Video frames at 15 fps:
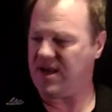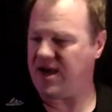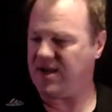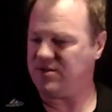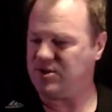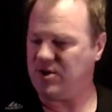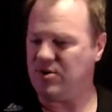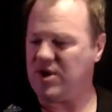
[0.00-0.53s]

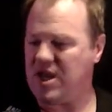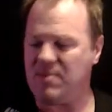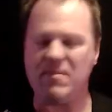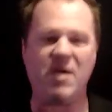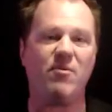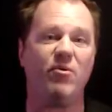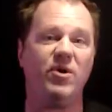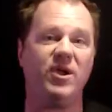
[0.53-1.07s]
too deep, maybe
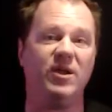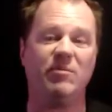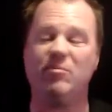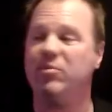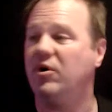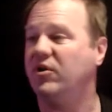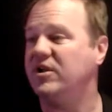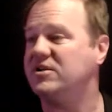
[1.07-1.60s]
we can
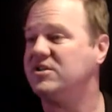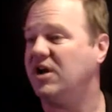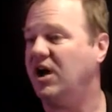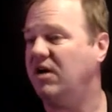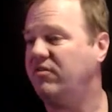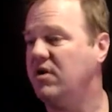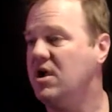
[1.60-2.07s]
pull this off.